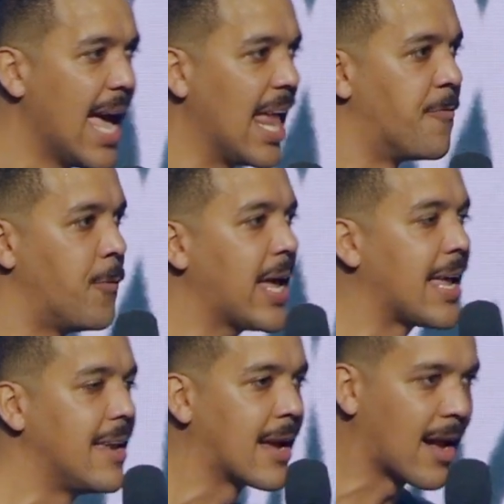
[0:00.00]
and if we
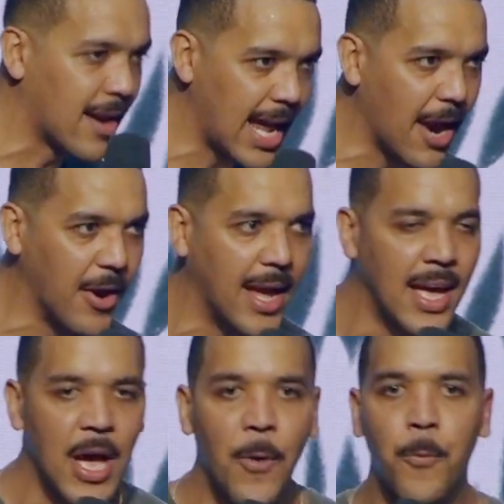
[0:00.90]
can declare it,
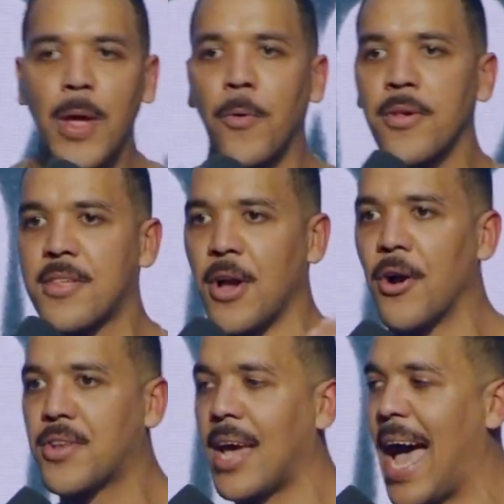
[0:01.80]
we will
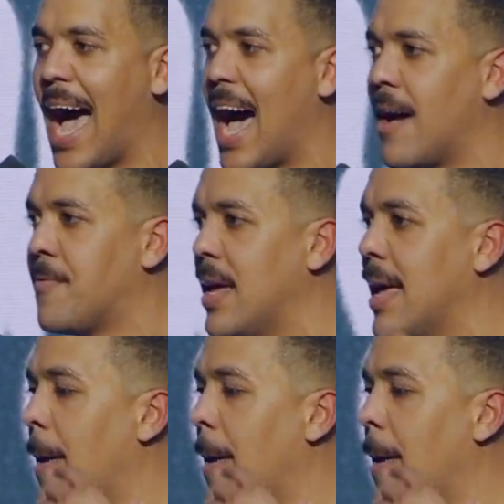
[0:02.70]
start to have